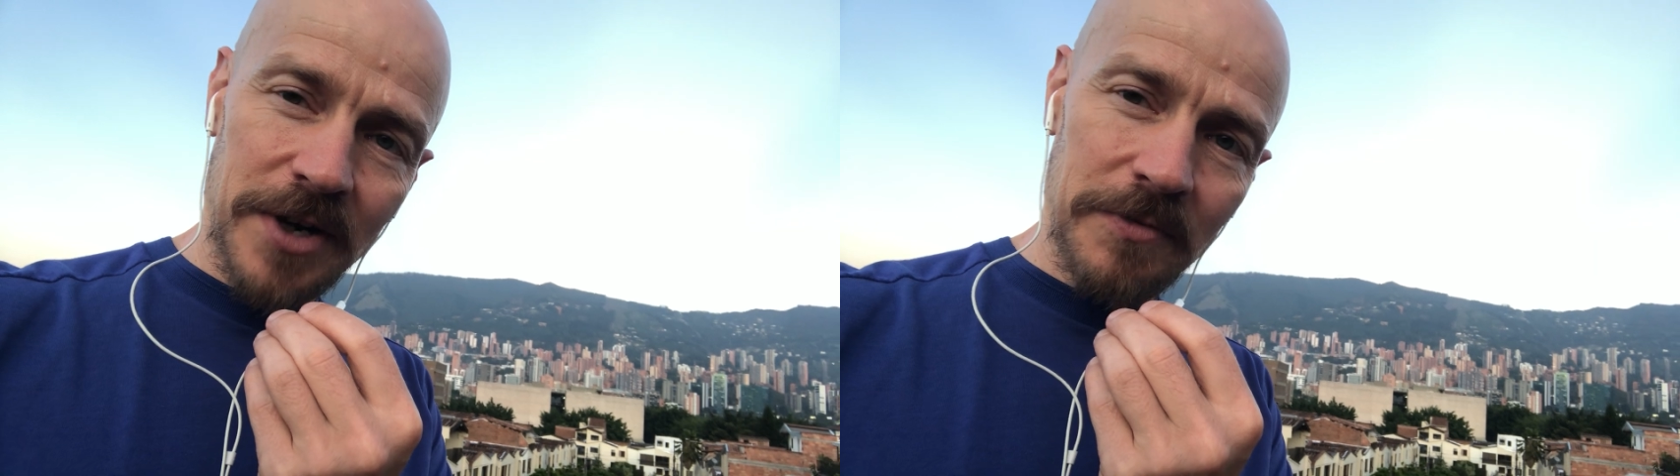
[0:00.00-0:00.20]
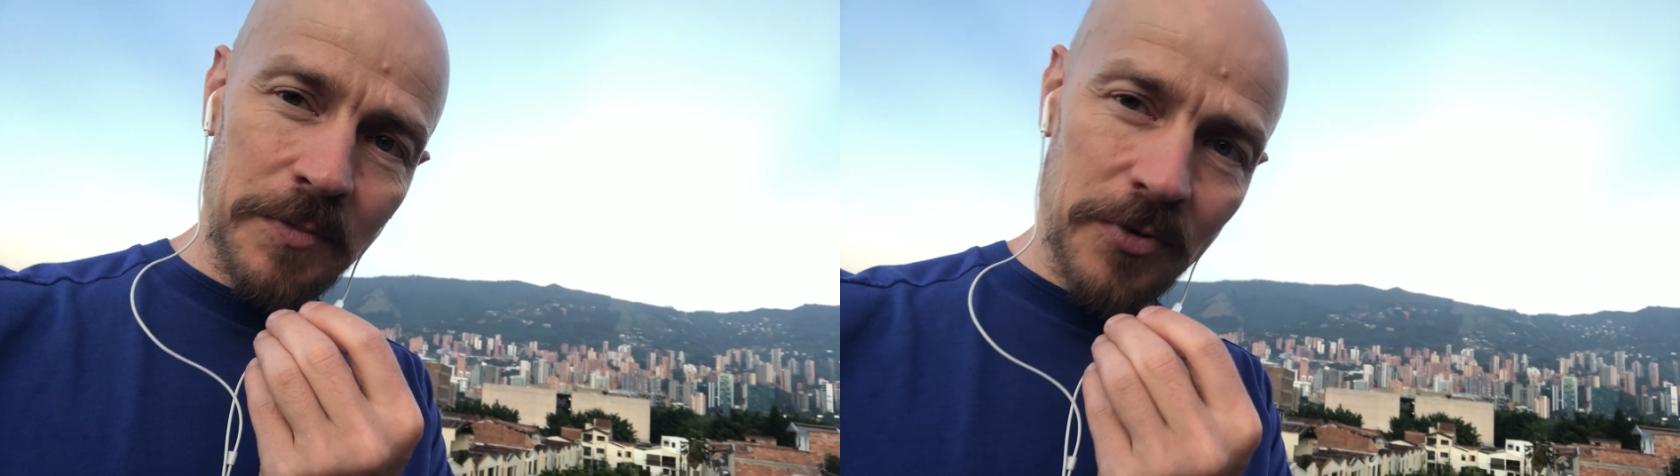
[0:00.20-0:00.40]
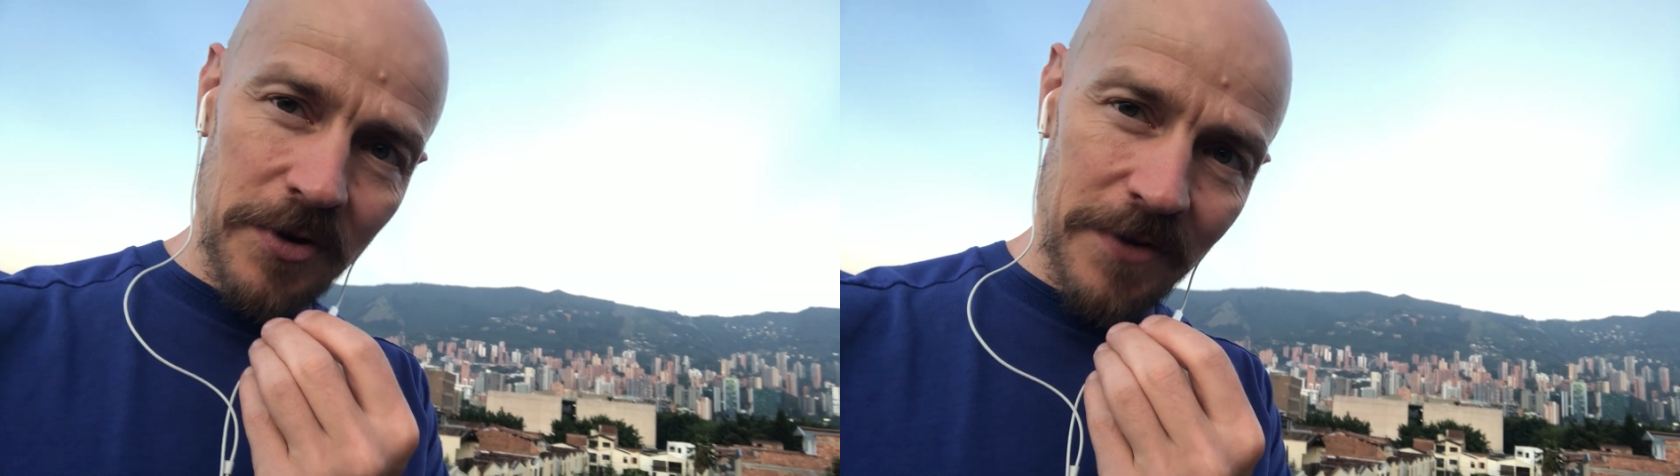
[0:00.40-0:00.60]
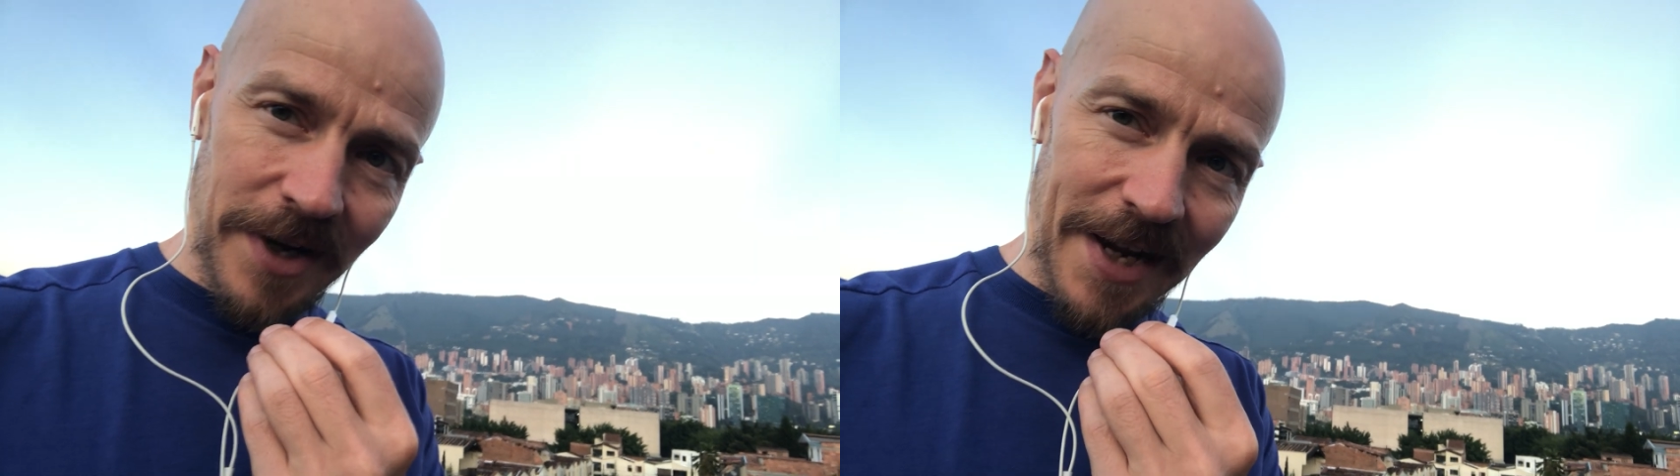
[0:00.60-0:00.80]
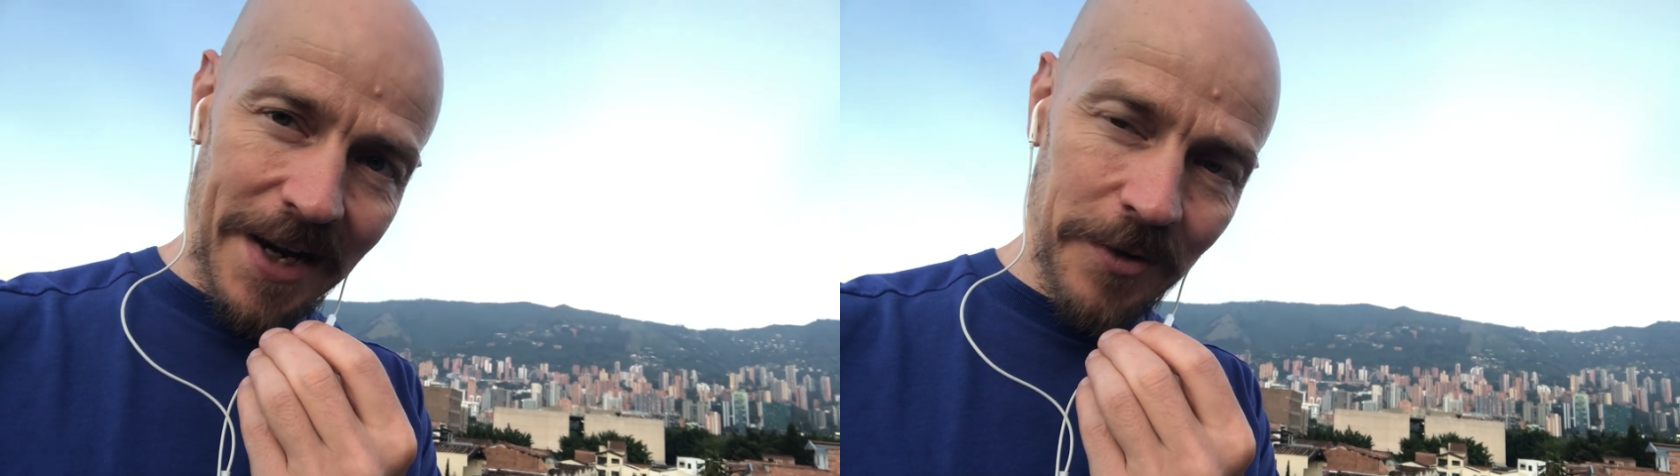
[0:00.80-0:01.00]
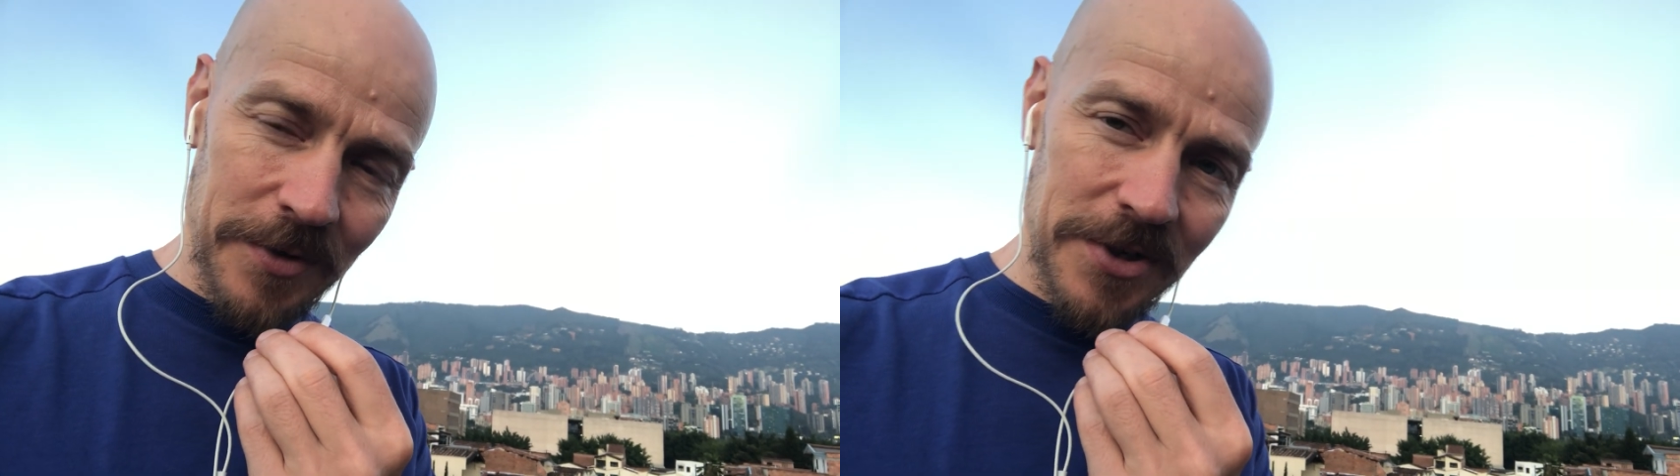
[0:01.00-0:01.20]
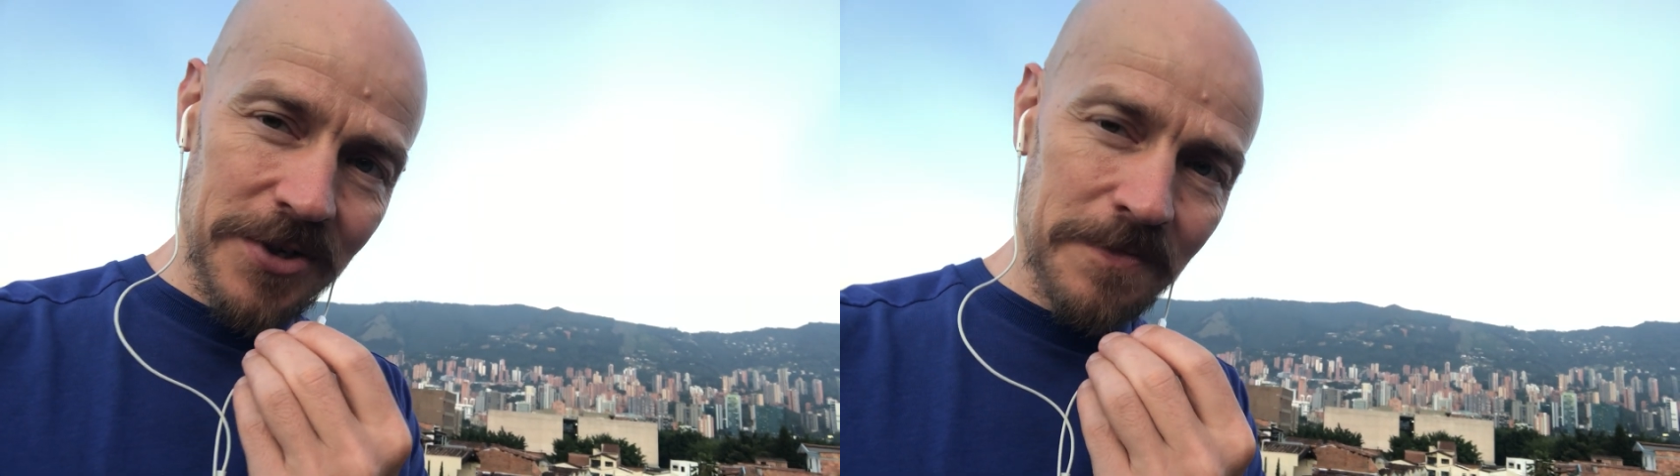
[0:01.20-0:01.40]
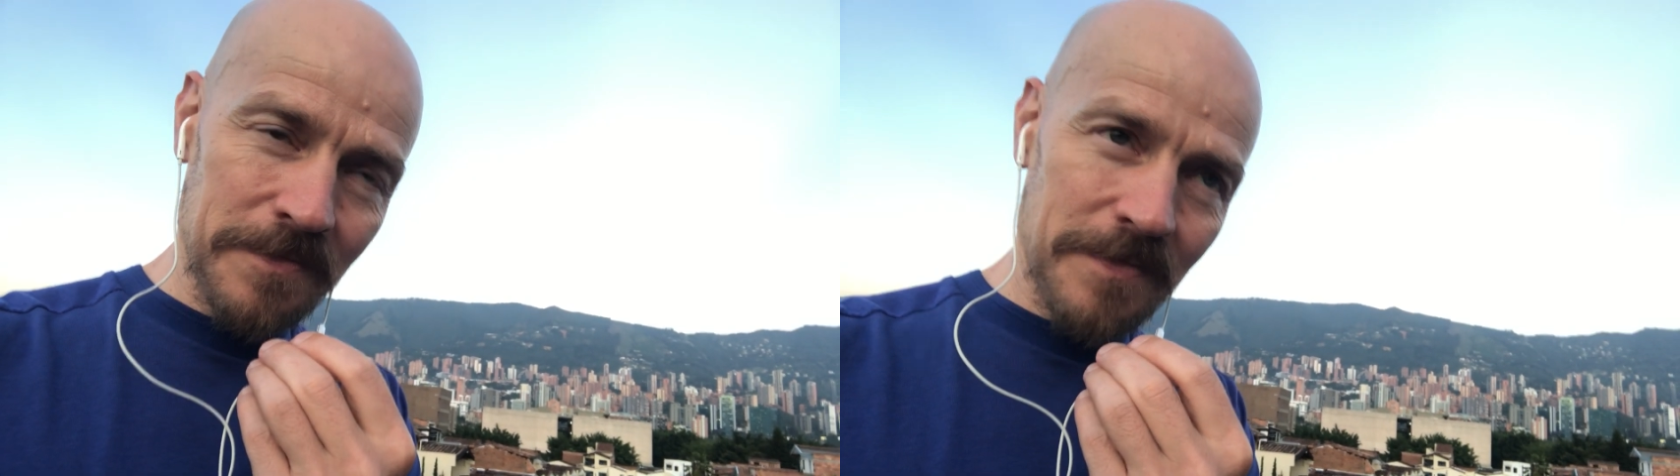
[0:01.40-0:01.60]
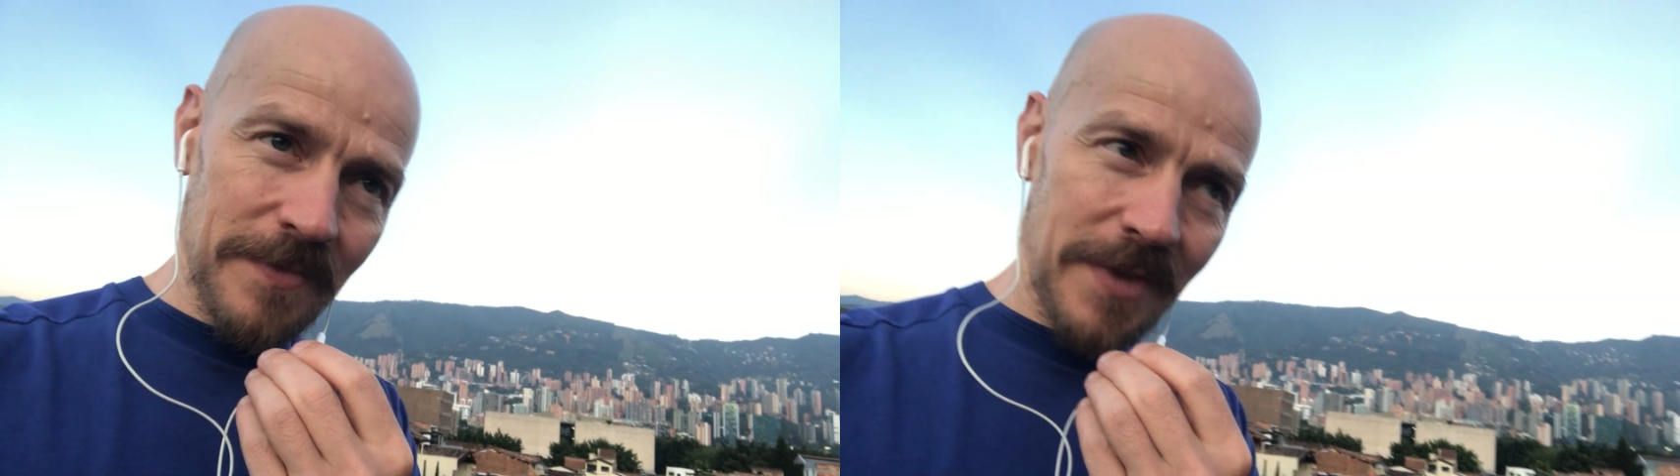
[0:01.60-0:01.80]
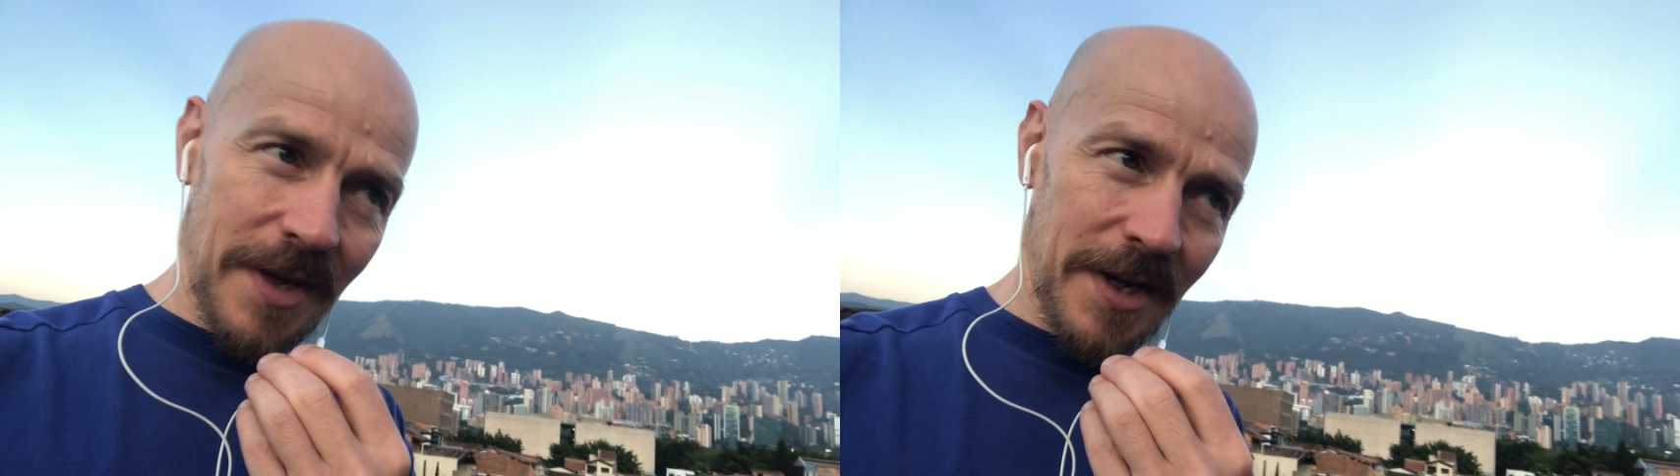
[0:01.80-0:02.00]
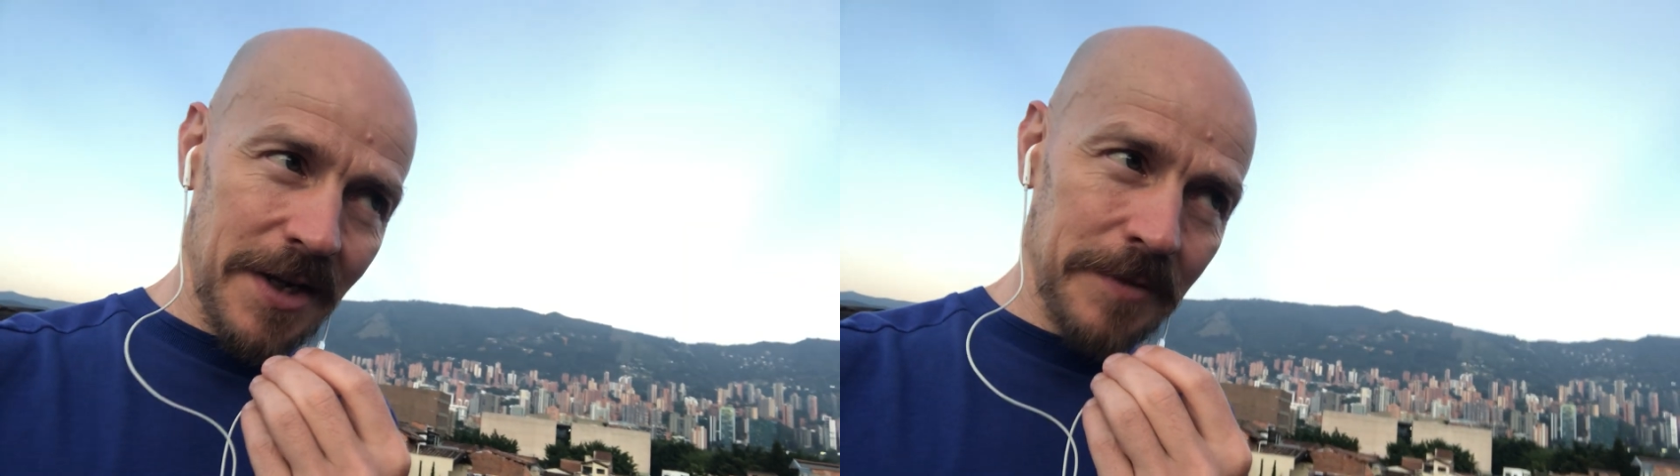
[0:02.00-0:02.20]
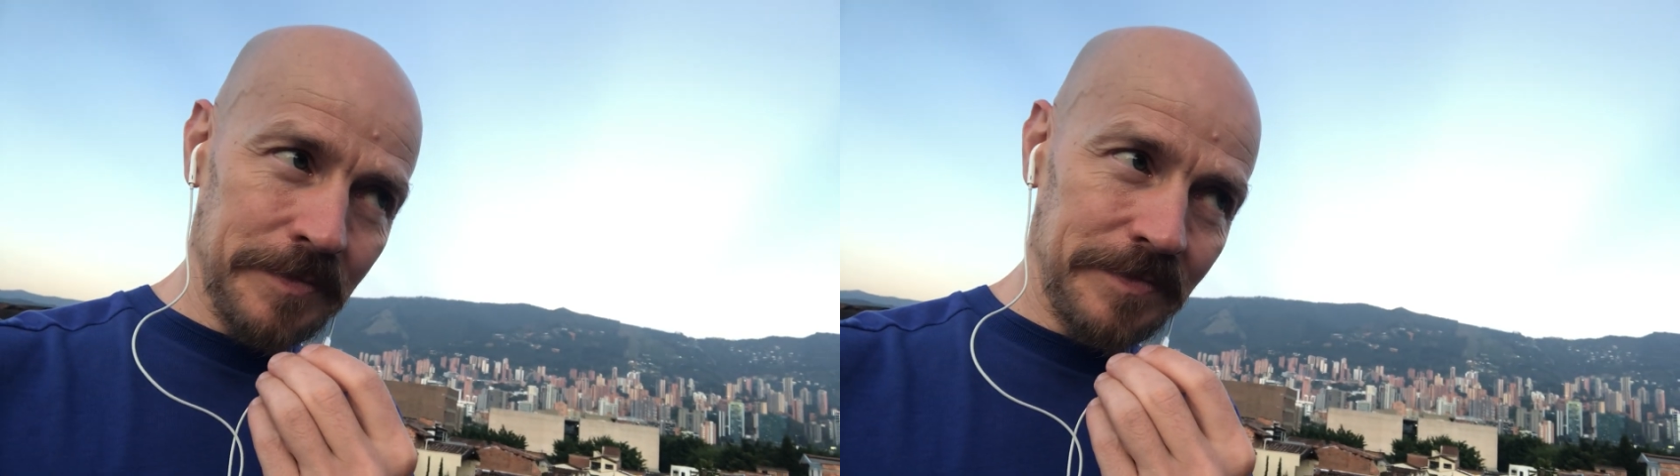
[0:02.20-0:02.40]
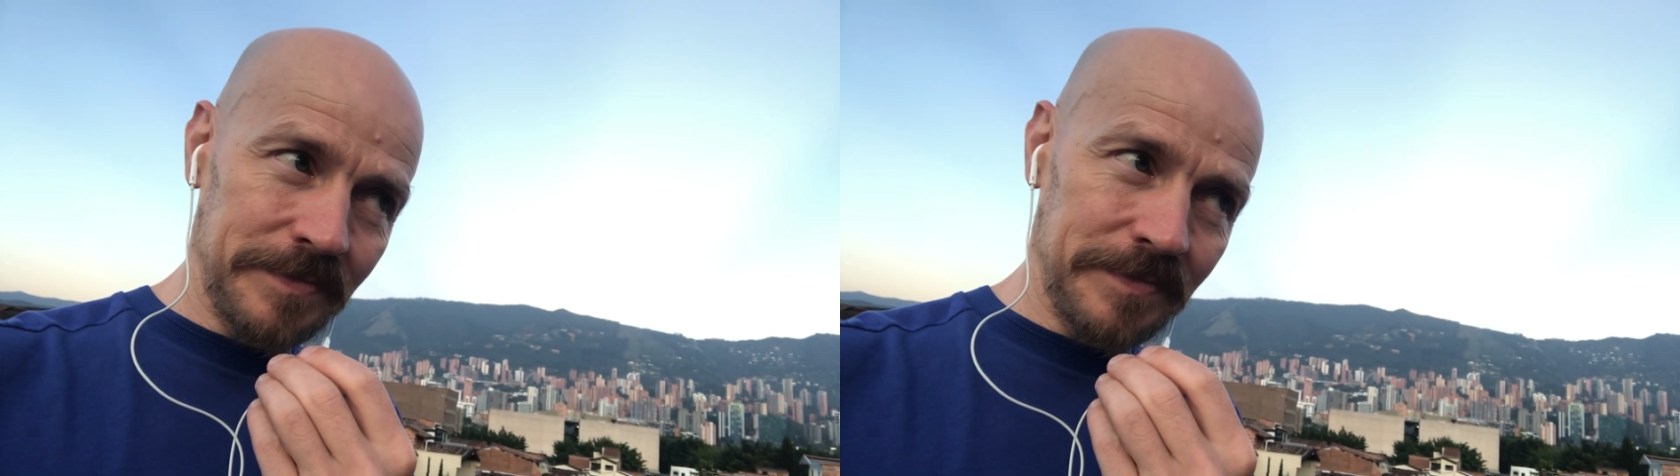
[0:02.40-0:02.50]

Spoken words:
to improve our language, the